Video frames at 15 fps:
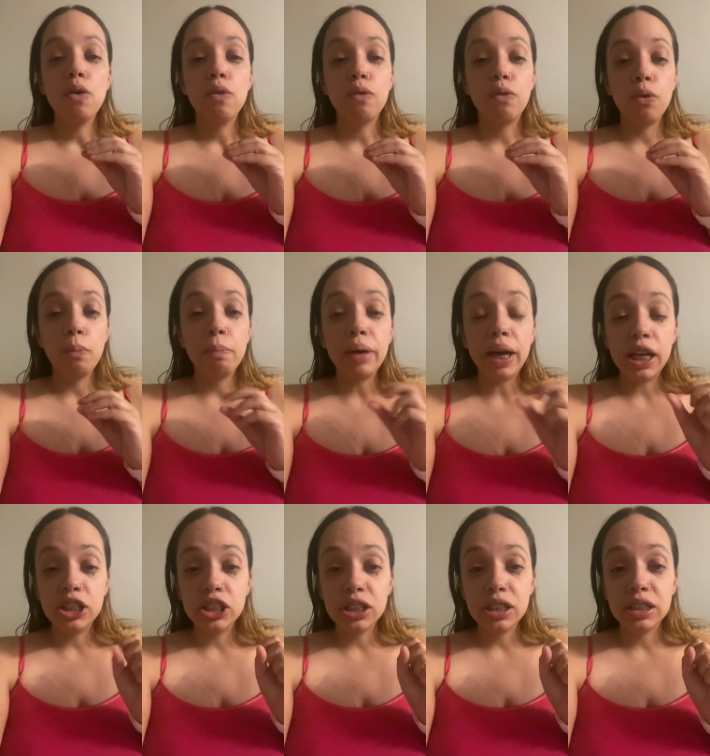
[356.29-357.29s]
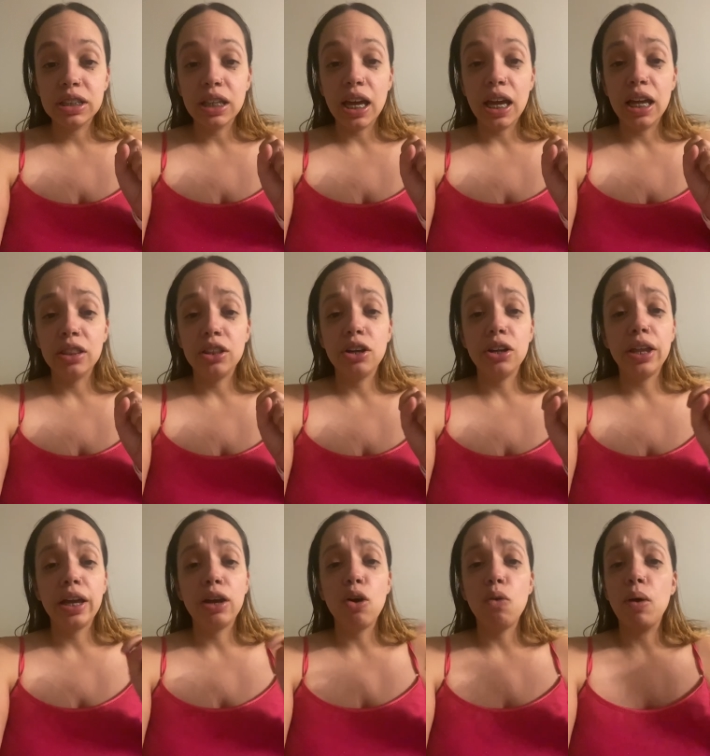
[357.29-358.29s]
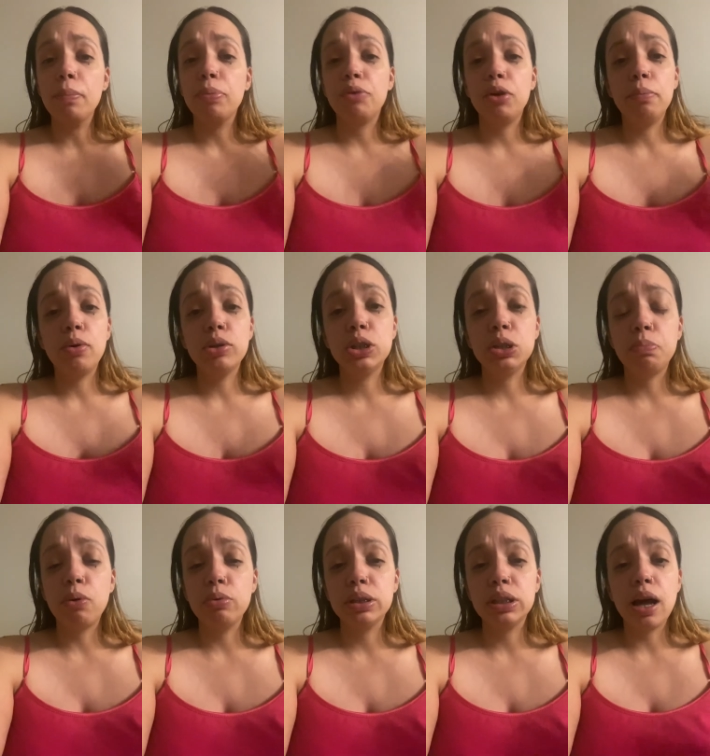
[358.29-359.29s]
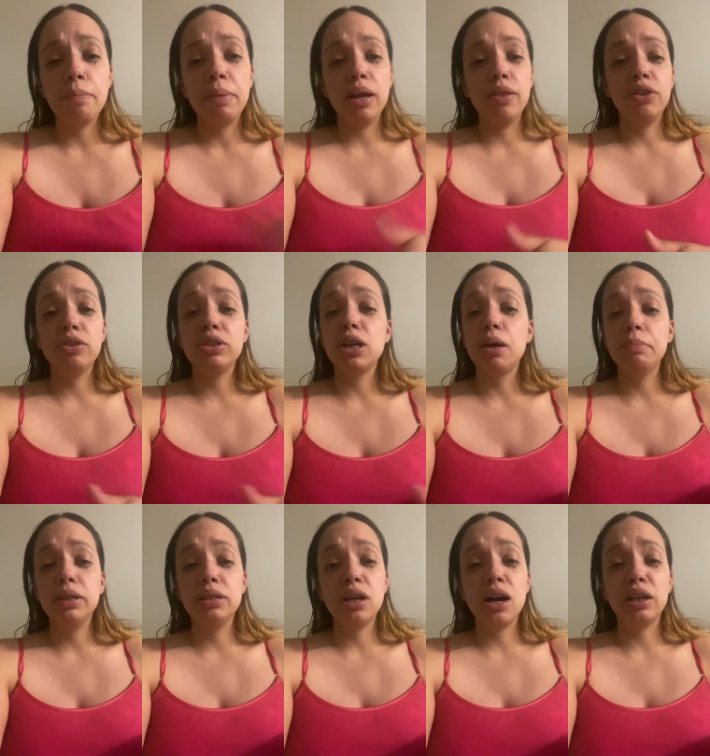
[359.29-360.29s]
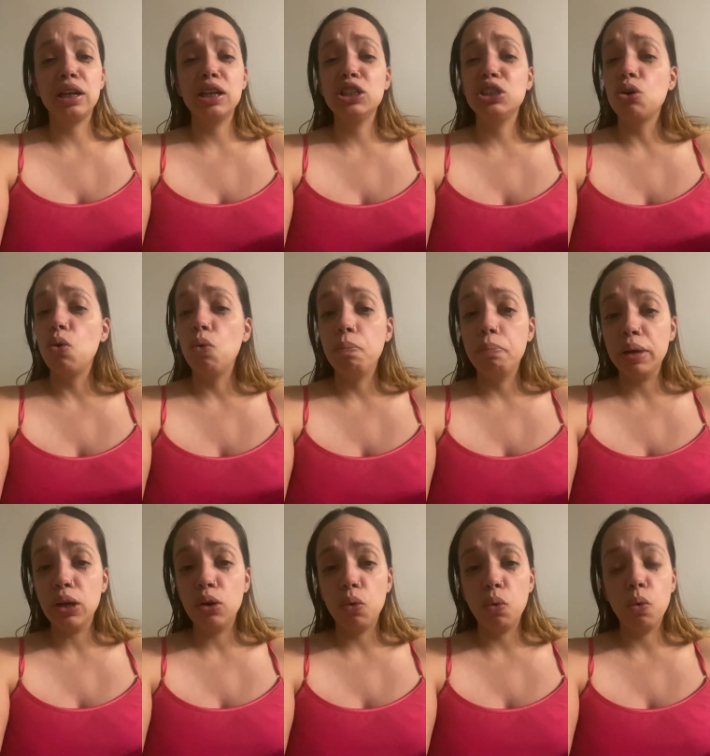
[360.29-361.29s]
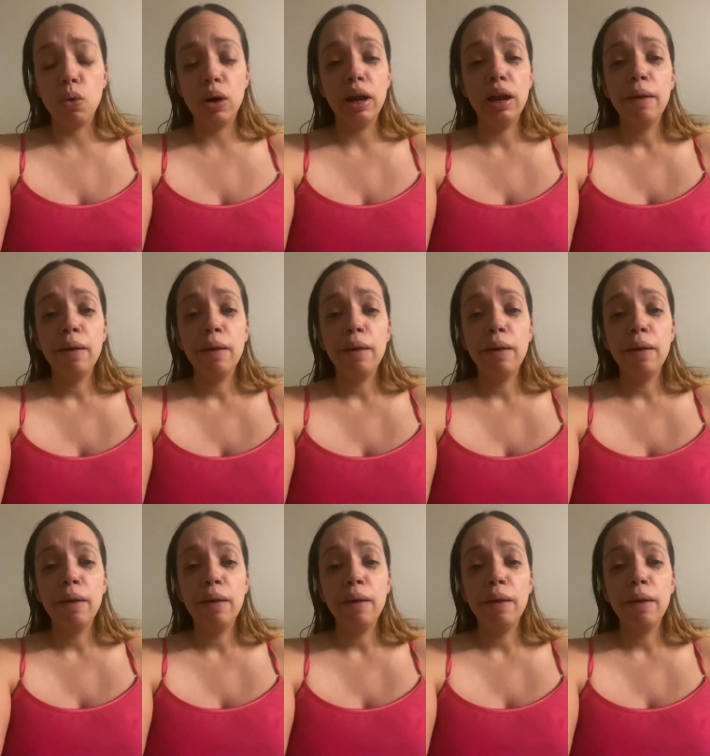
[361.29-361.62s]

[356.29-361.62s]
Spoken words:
group pages and they're like, oh, I'm 3 months post-op and their tummy tuck is open, or